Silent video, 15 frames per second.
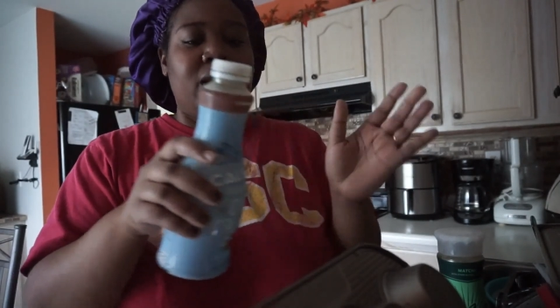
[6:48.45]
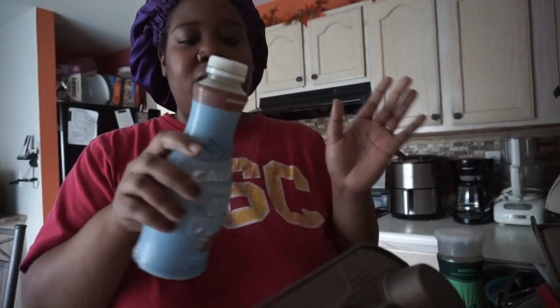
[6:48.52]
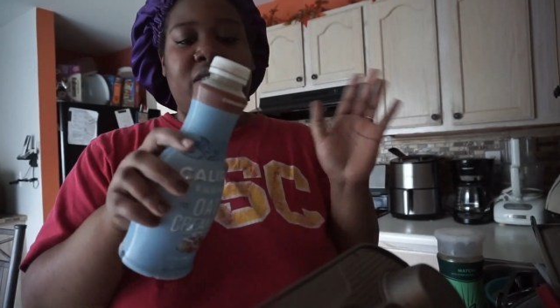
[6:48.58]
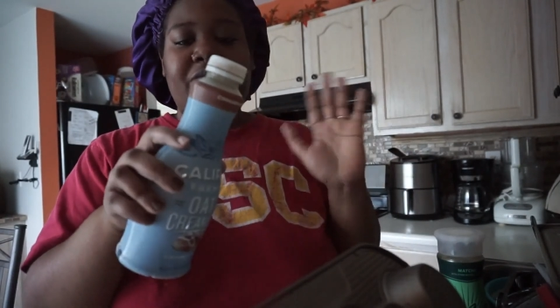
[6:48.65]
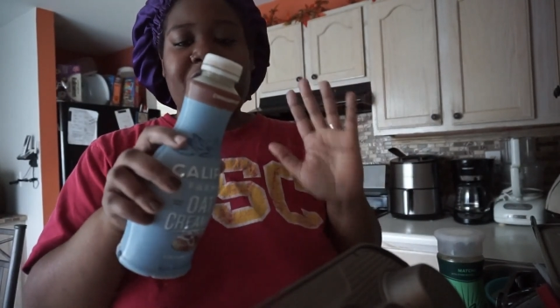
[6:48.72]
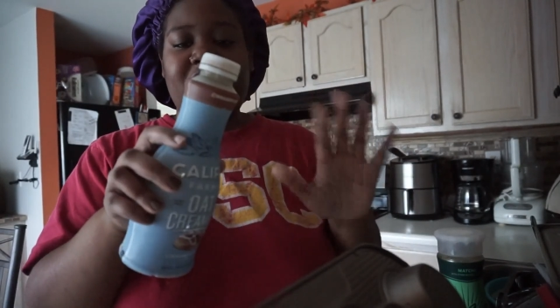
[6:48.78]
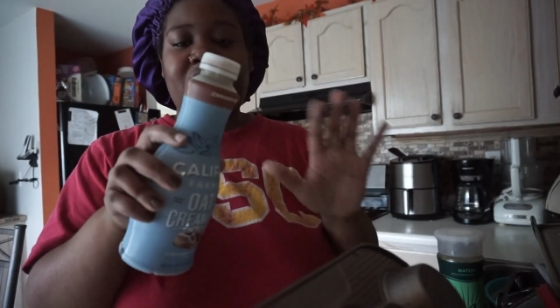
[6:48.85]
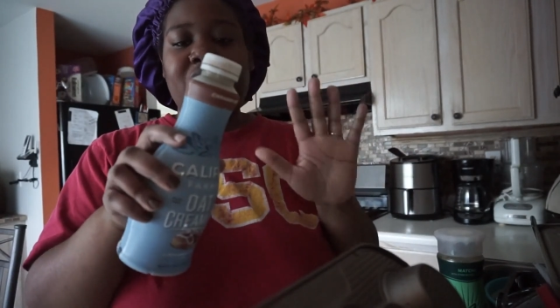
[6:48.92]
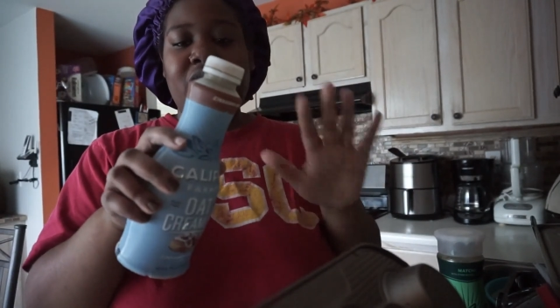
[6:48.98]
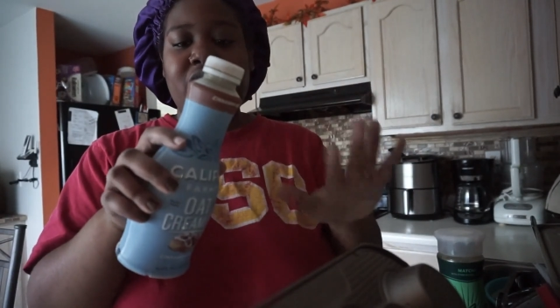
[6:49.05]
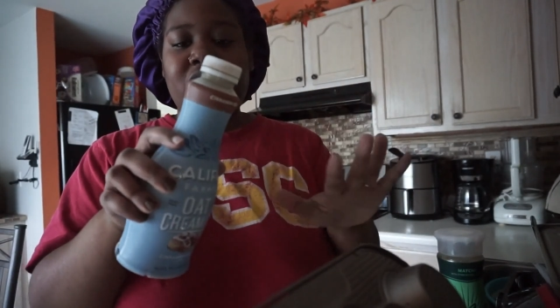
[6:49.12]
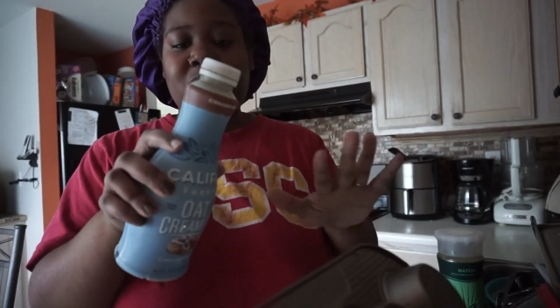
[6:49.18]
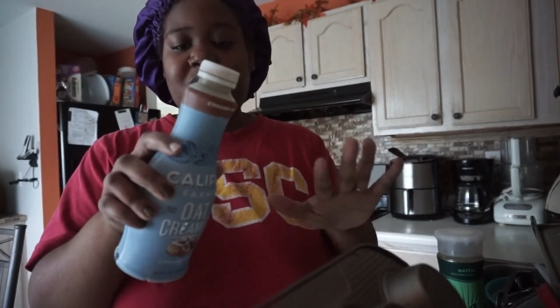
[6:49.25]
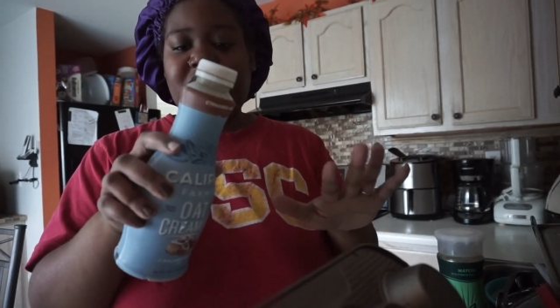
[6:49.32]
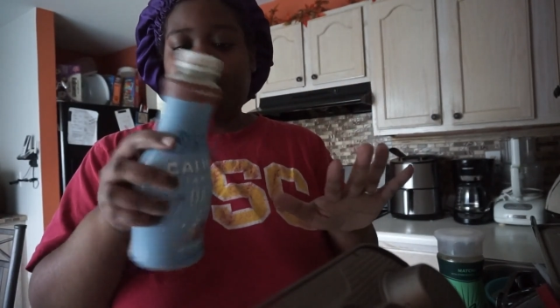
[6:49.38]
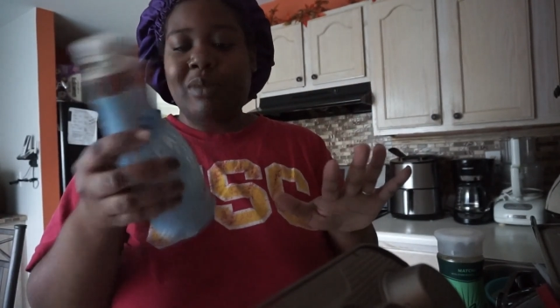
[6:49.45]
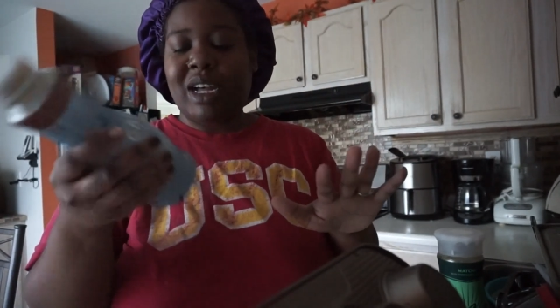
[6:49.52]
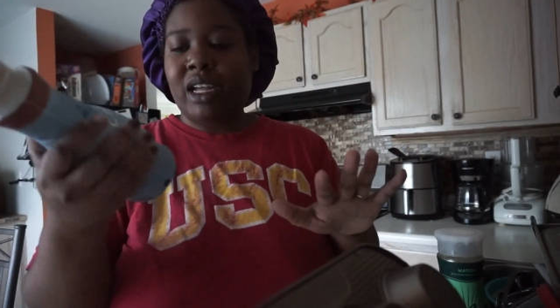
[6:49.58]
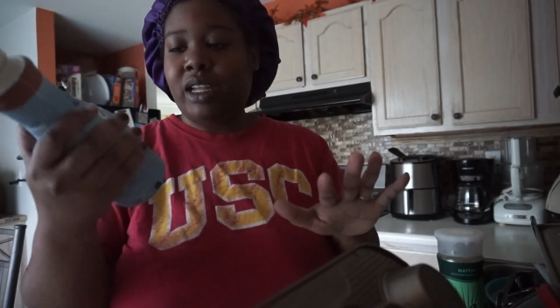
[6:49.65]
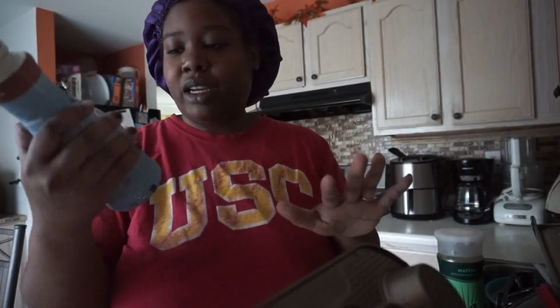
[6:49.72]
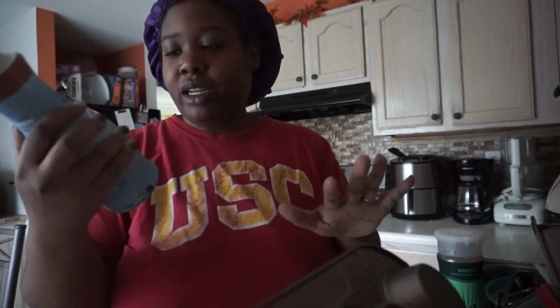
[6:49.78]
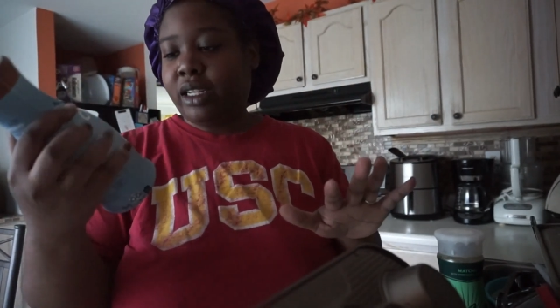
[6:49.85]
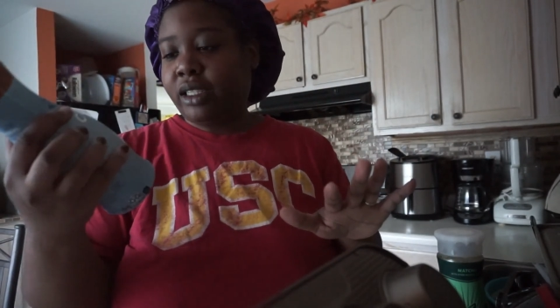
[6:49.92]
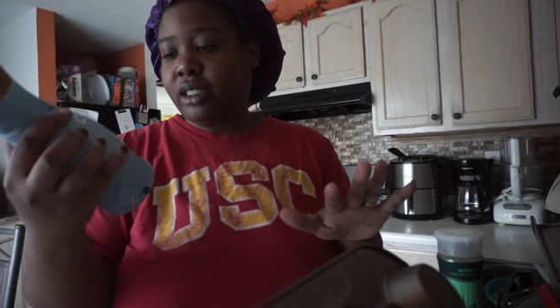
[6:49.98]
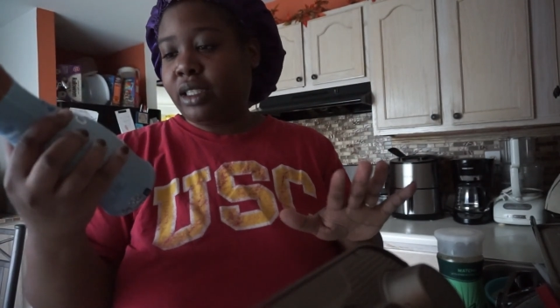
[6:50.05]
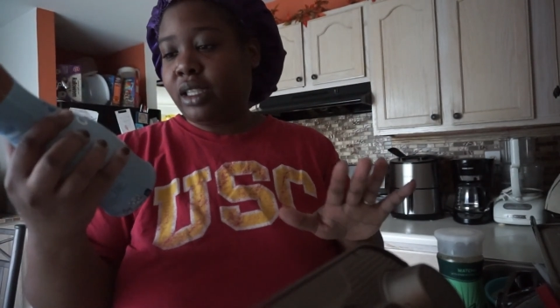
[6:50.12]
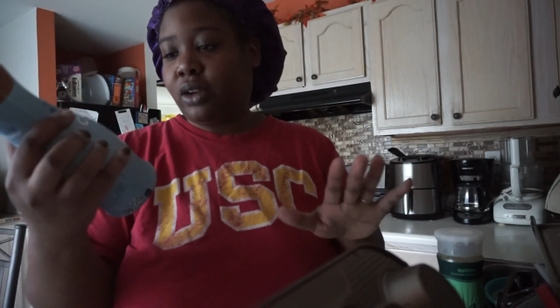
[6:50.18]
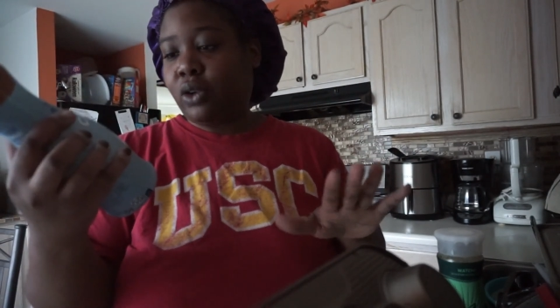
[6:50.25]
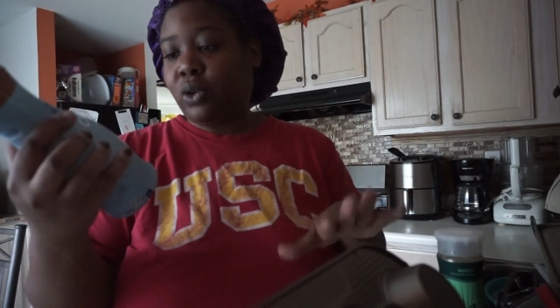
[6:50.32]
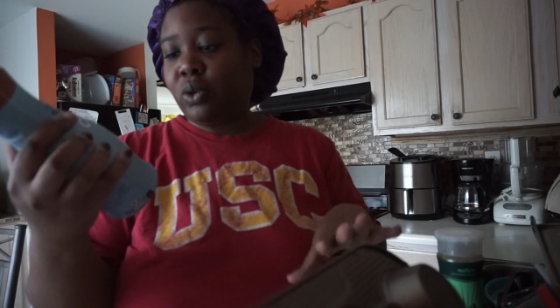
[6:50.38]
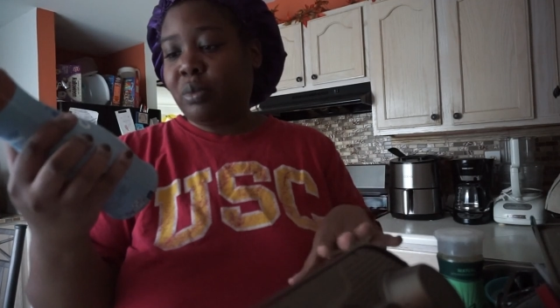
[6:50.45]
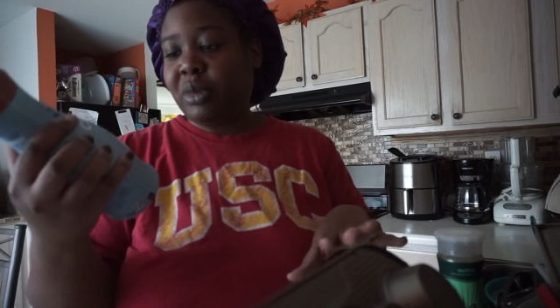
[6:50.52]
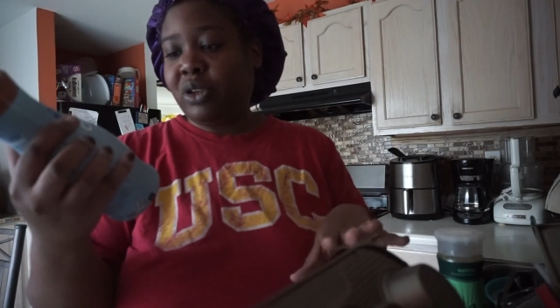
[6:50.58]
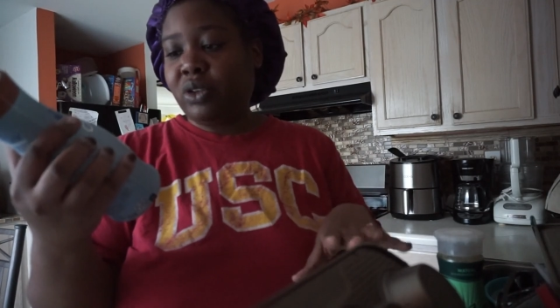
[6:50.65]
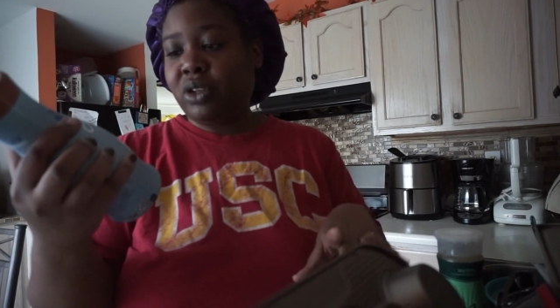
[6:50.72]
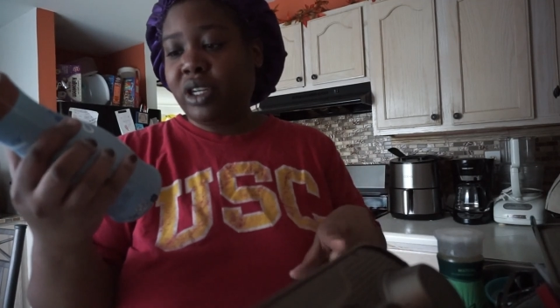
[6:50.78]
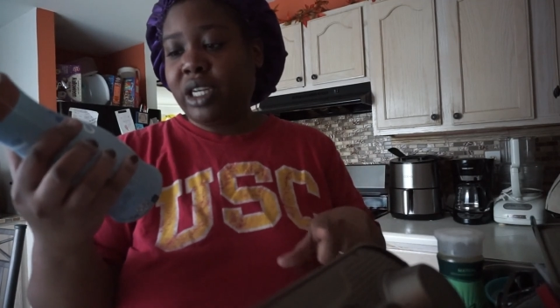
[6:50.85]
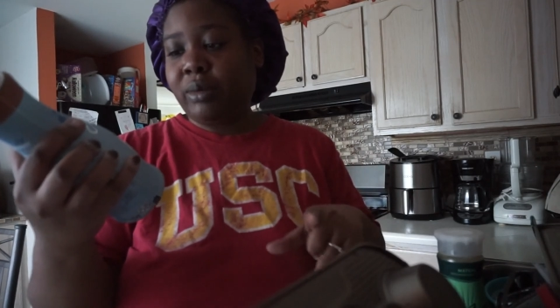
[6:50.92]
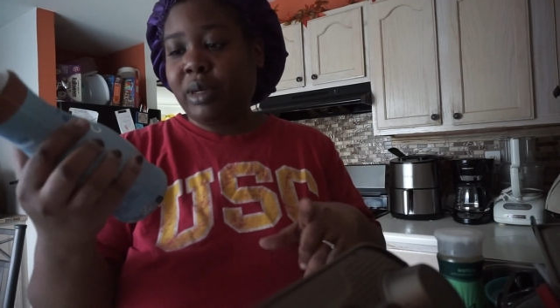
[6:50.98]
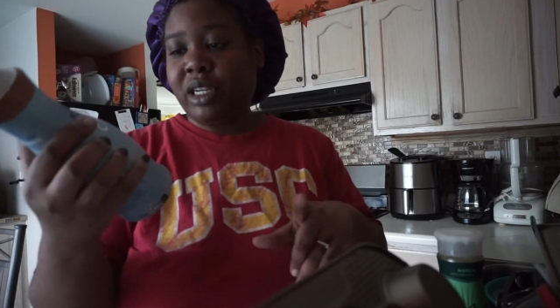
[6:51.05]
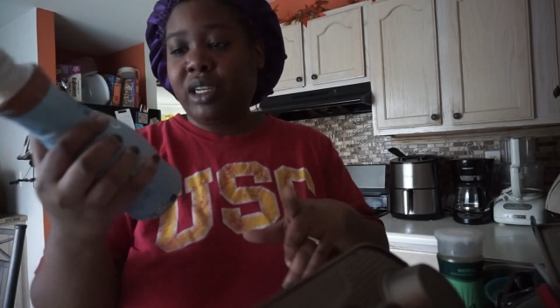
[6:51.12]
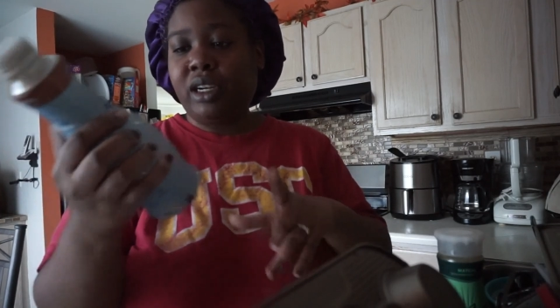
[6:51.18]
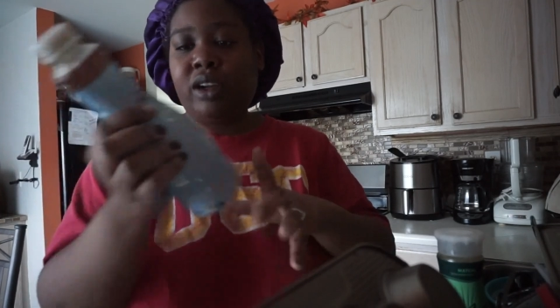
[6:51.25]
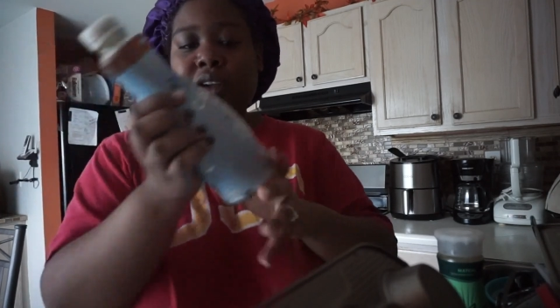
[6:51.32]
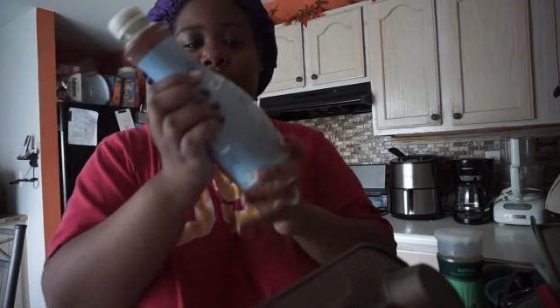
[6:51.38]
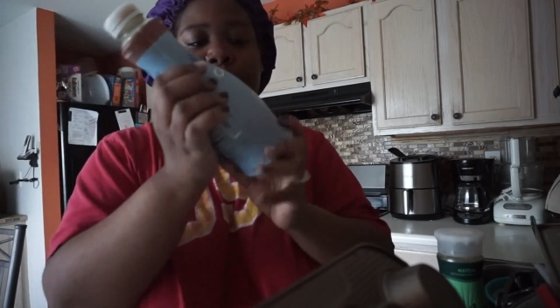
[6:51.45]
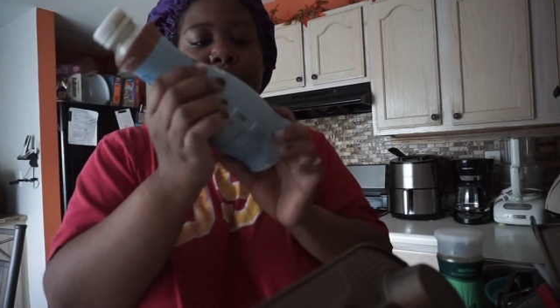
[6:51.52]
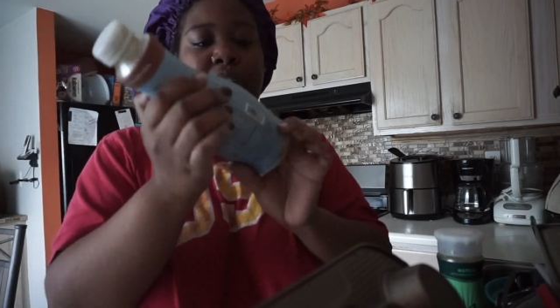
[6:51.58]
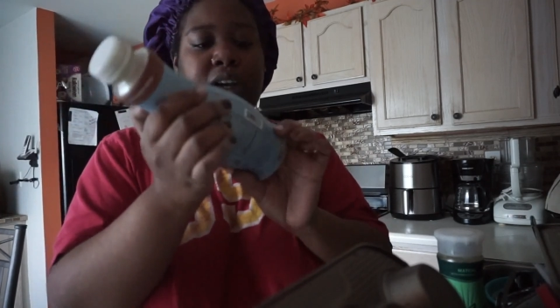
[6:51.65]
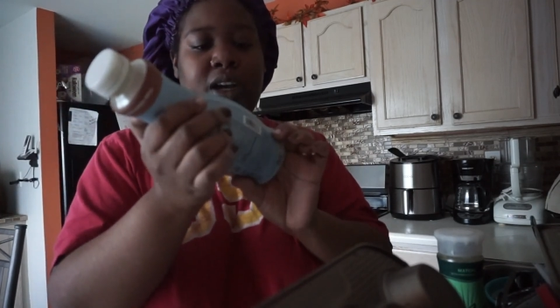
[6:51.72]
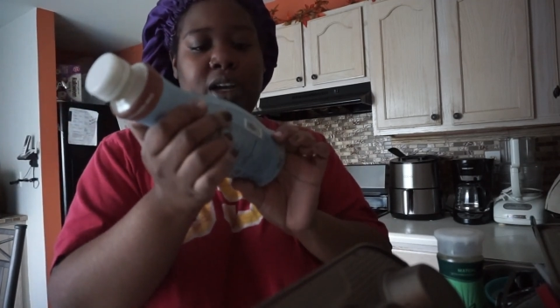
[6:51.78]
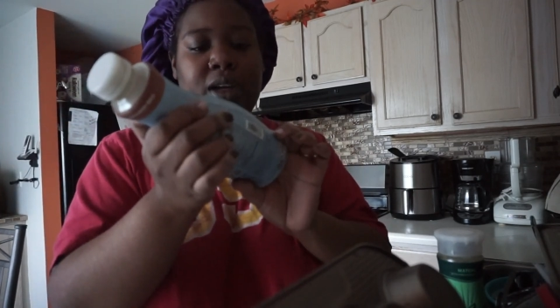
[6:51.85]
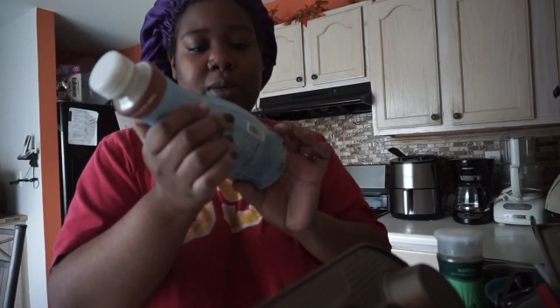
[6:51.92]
Their favorite creamer of mine is the oat milk creamer for